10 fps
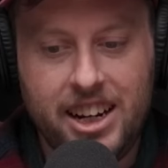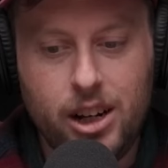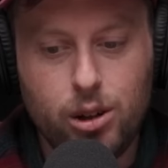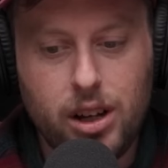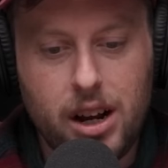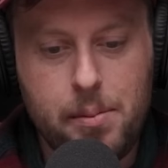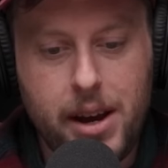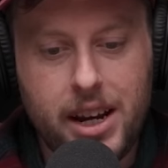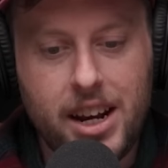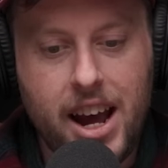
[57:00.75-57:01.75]
he knows how to
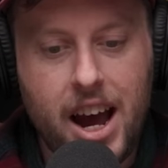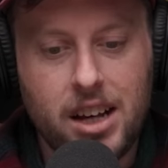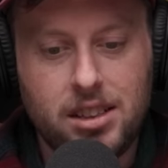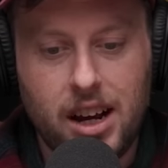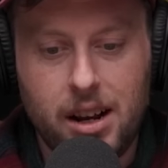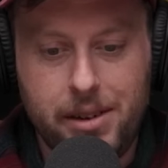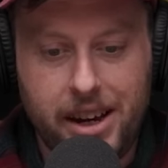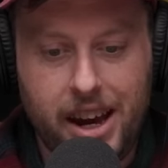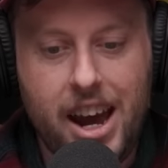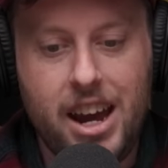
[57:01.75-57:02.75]
make an ass out of
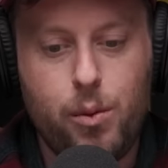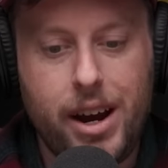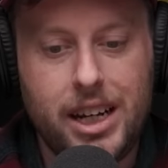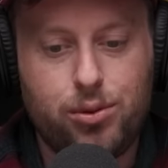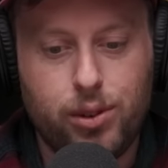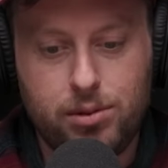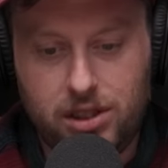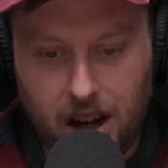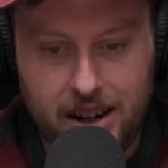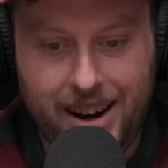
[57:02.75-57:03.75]
me 8 ways from
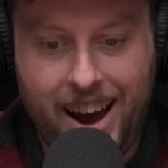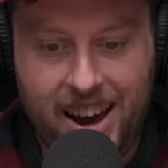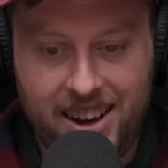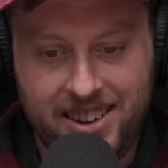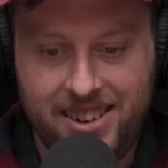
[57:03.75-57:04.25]
Sunday.